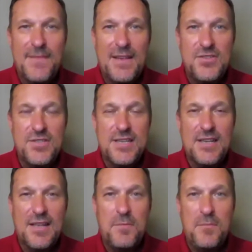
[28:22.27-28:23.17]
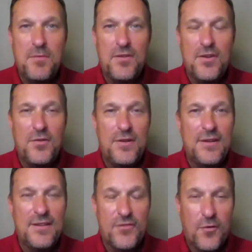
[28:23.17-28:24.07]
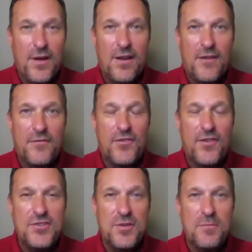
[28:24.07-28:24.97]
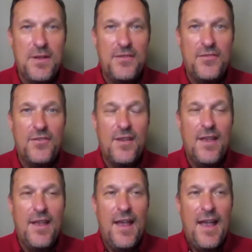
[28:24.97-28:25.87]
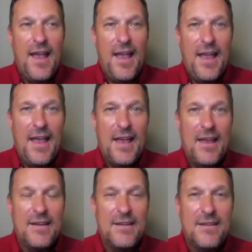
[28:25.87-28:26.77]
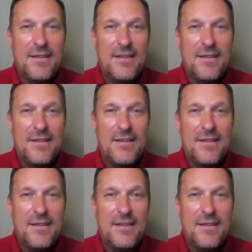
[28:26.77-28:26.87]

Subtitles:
just to let people know, and it's a great conversation piece. And,